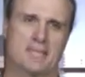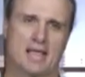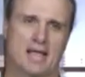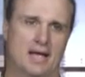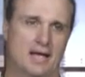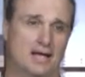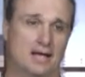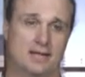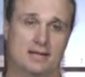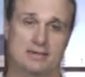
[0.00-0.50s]

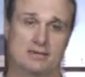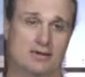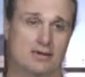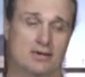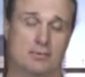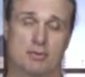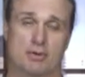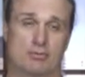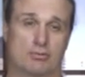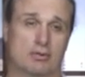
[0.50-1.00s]
And they're
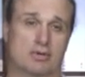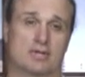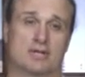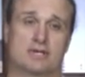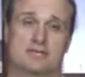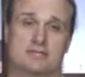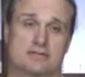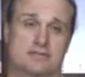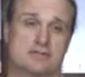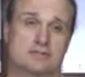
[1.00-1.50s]
going to be
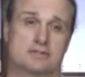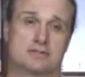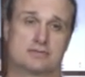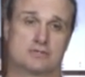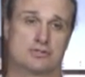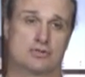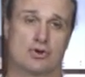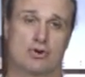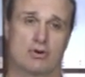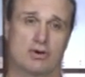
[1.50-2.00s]
really
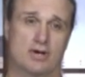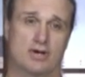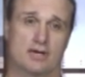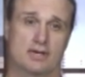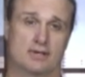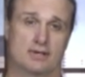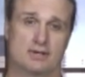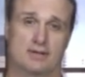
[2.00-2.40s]
sorry